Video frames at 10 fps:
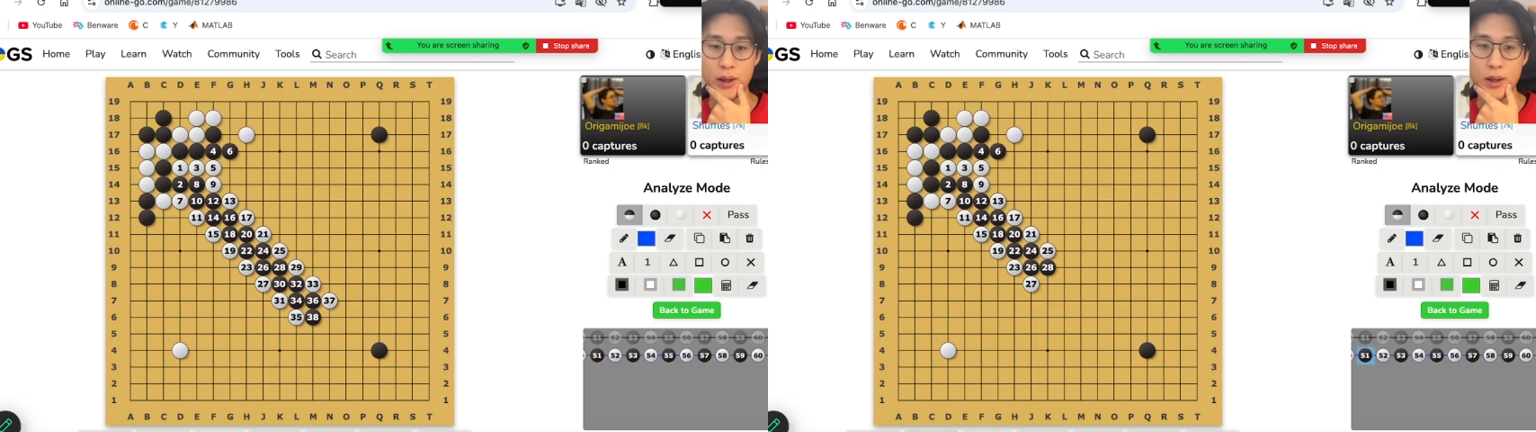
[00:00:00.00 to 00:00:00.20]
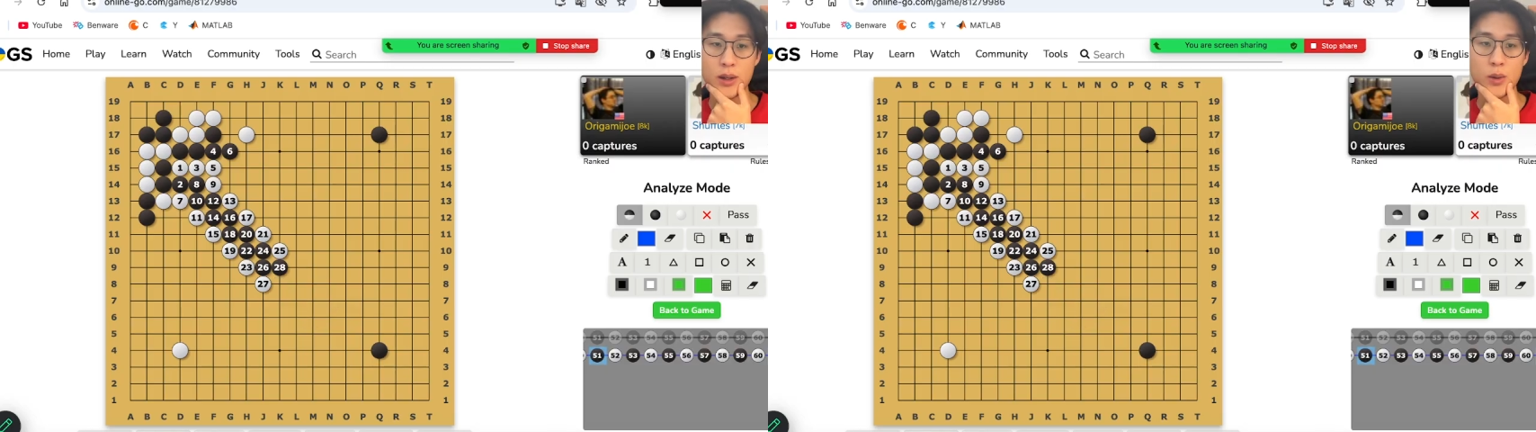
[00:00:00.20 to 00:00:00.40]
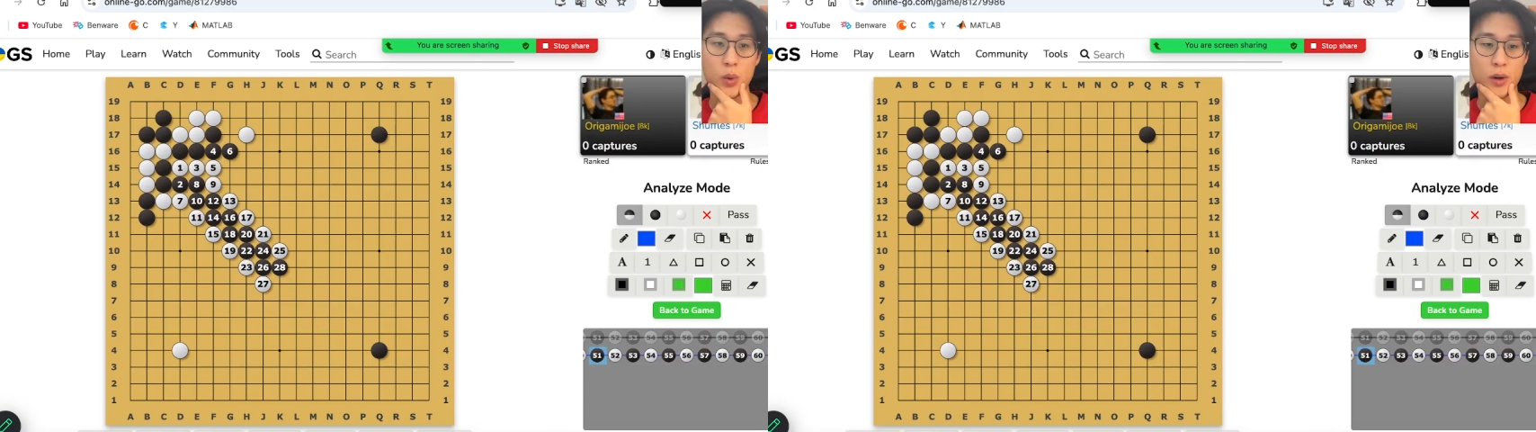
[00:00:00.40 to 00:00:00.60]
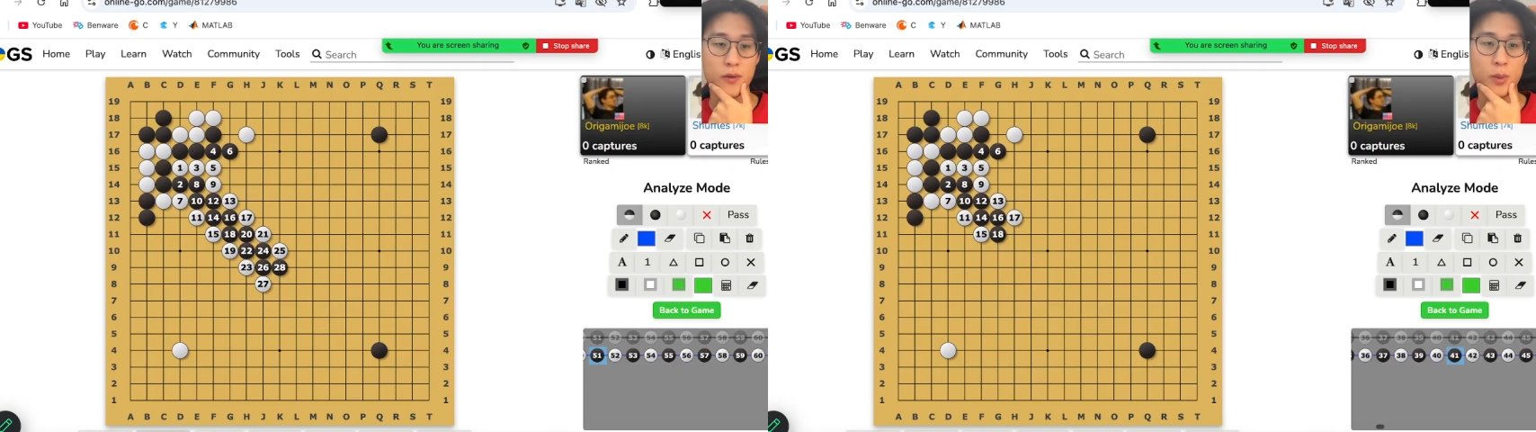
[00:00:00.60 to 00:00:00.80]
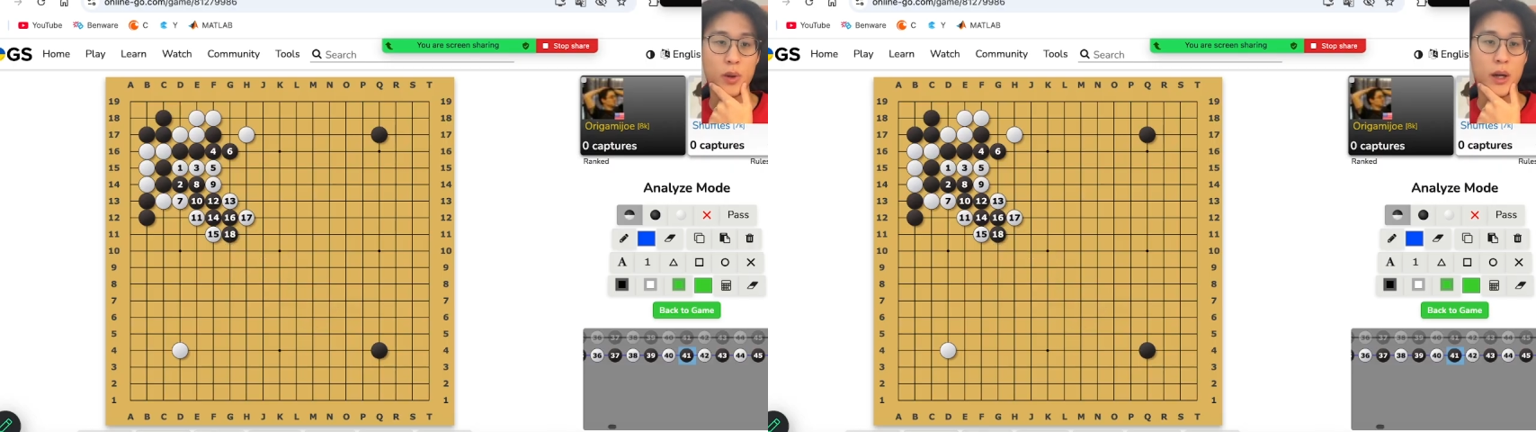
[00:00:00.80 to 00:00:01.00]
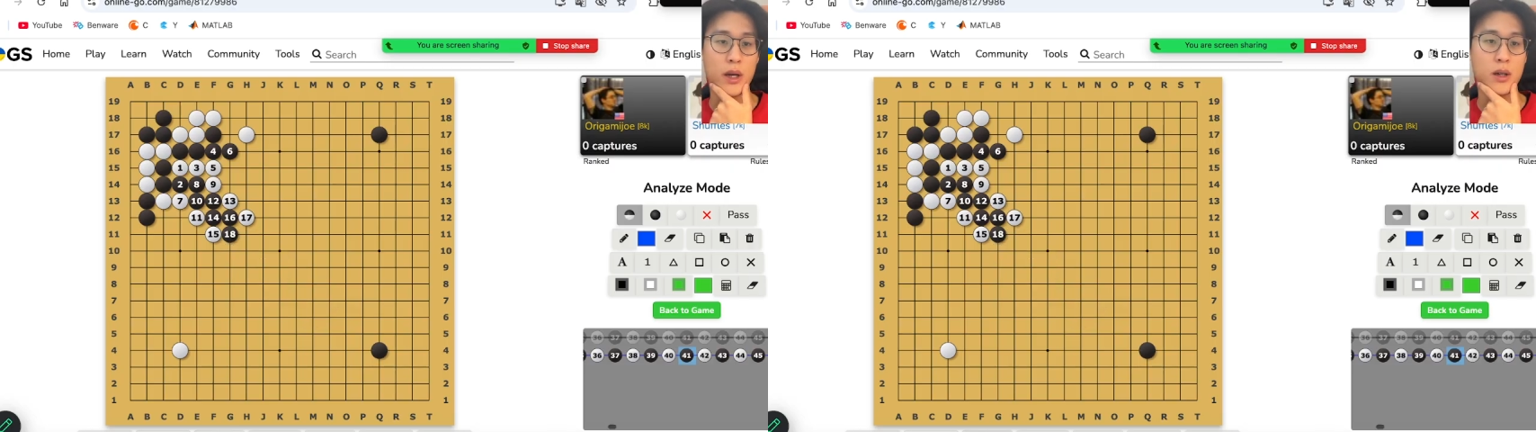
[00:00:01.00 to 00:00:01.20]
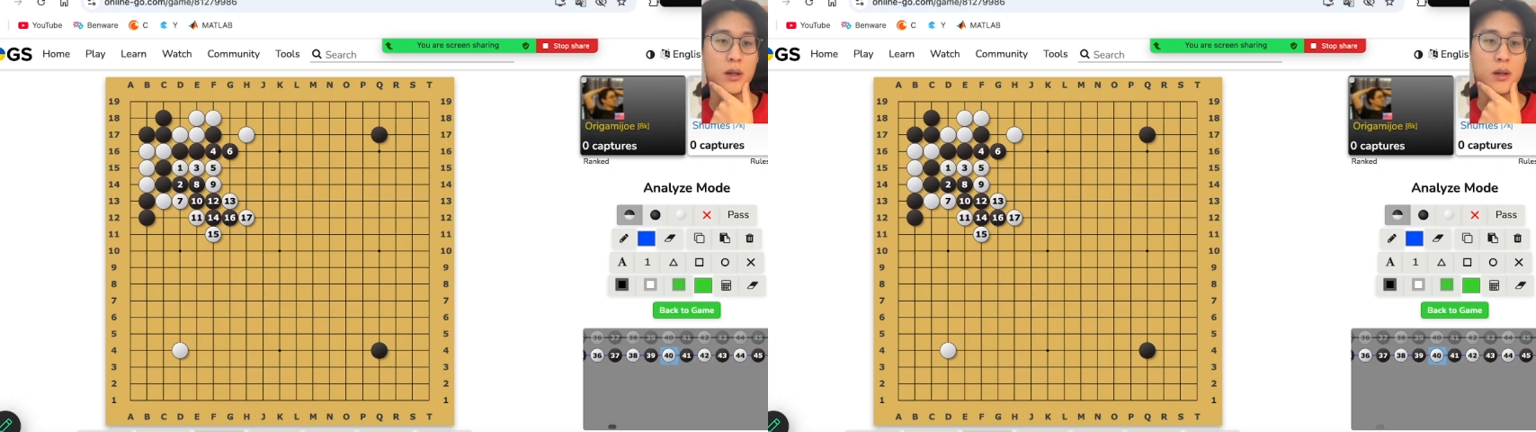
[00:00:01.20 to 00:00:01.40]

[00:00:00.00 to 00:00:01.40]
does work for black.